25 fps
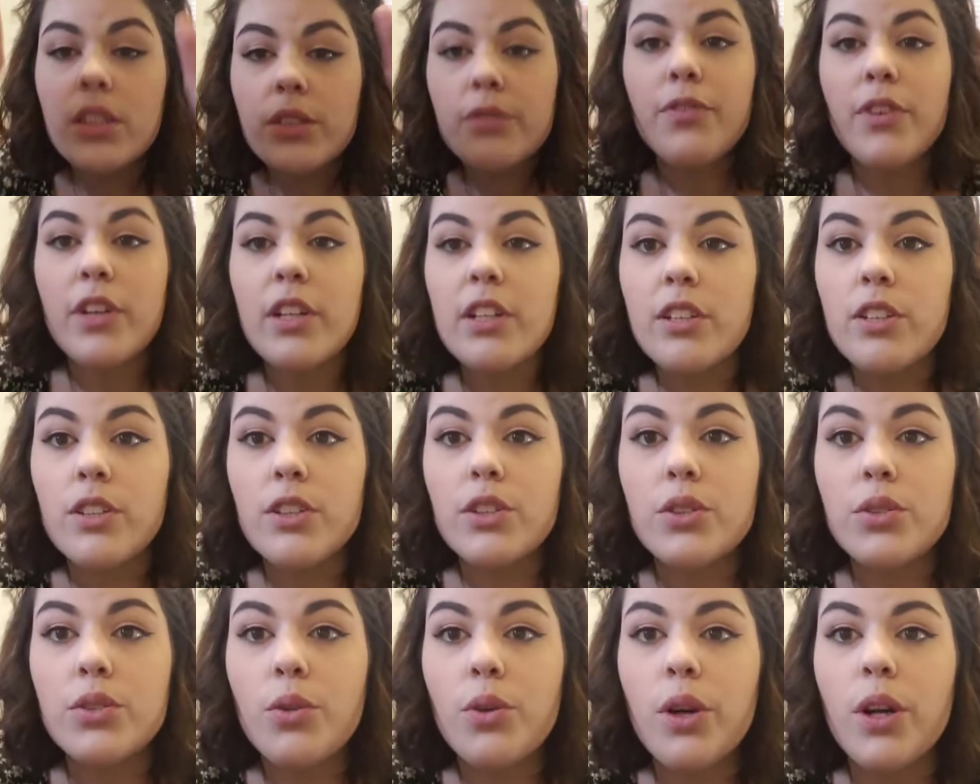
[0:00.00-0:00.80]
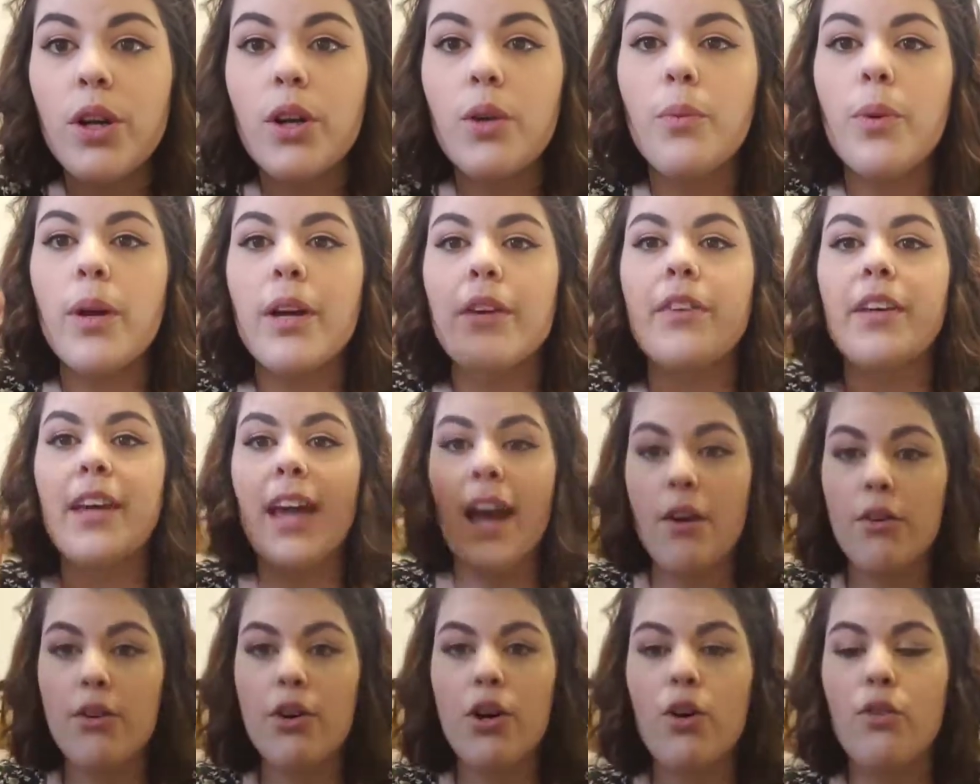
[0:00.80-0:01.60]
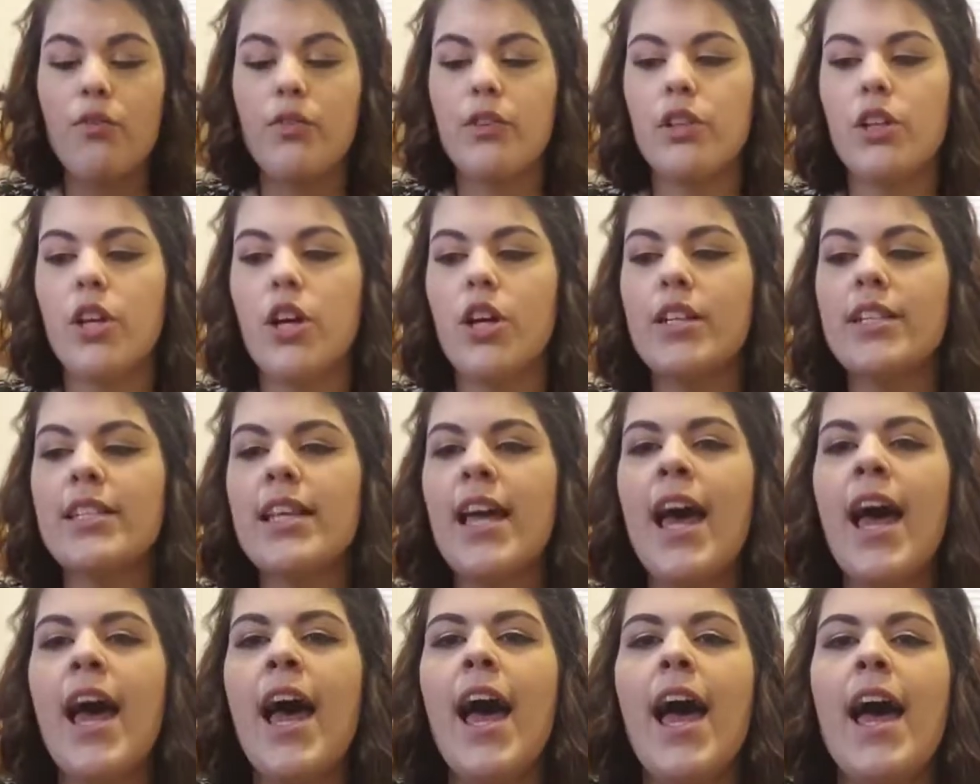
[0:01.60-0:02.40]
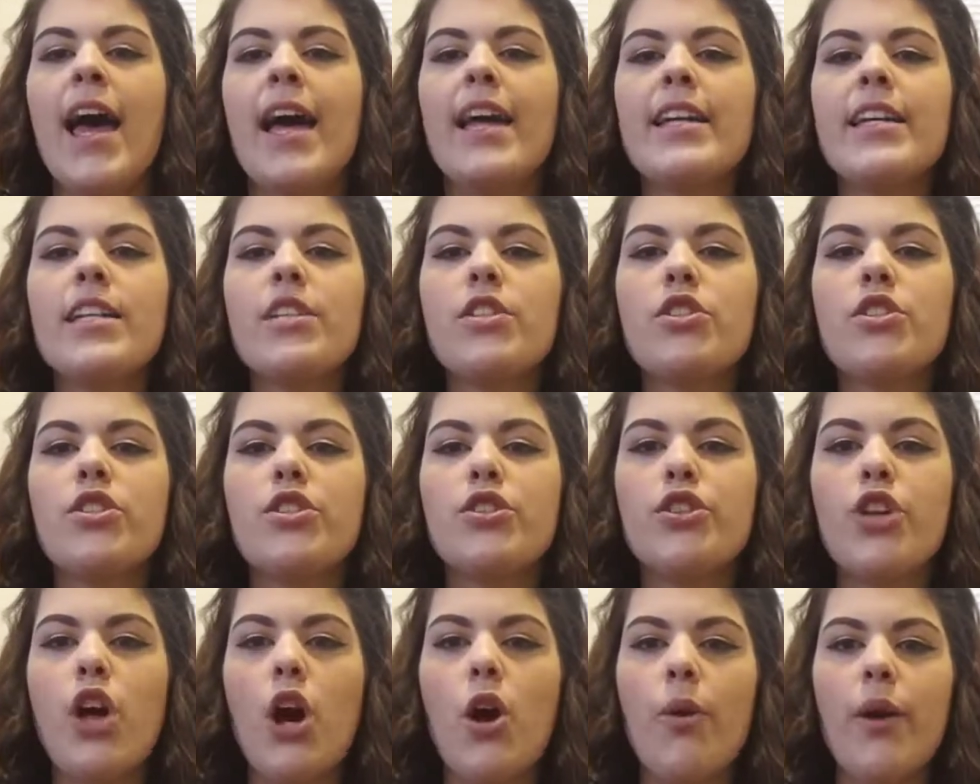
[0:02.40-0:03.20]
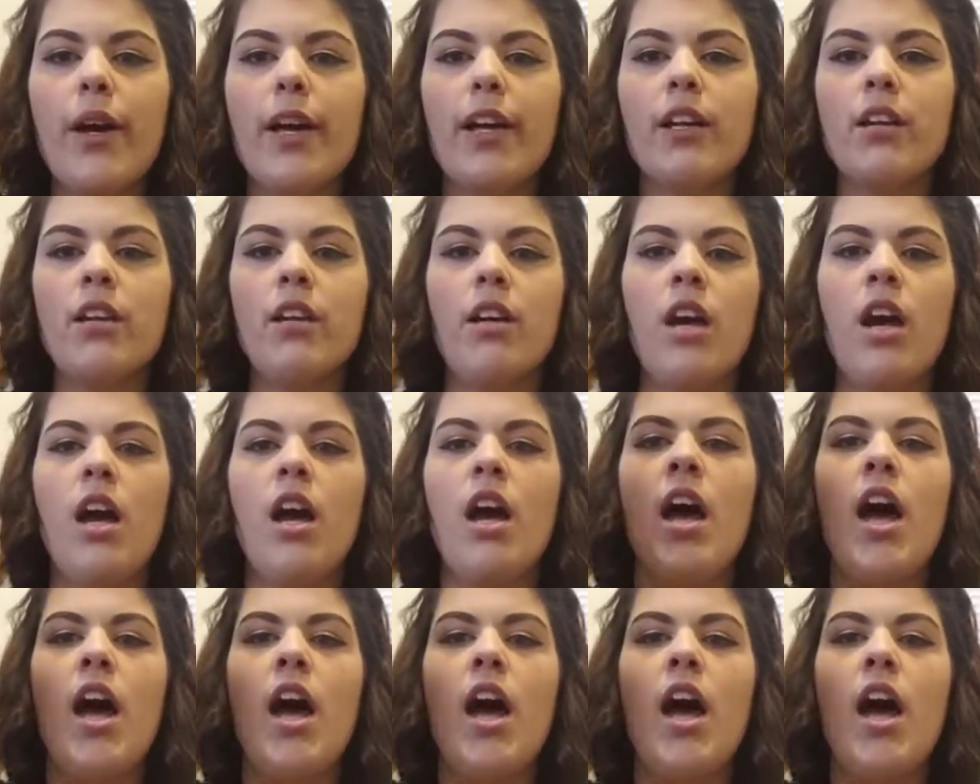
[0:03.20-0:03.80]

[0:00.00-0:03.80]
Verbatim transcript: towards the front of the store where the counter overlooks, and he's just going,